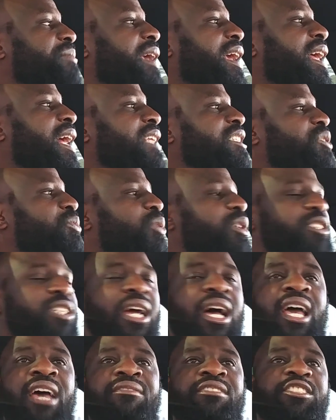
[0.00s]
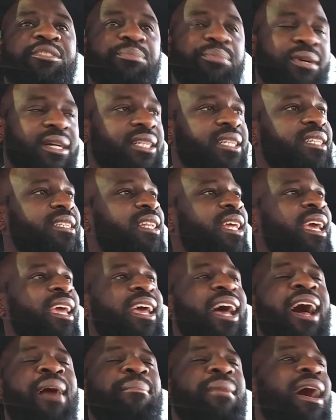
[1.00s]
man, I just want y'all to have a splendid
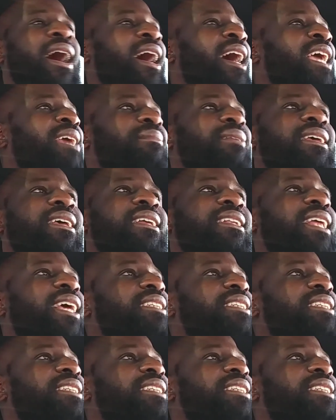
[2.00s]
day. I'm hyped.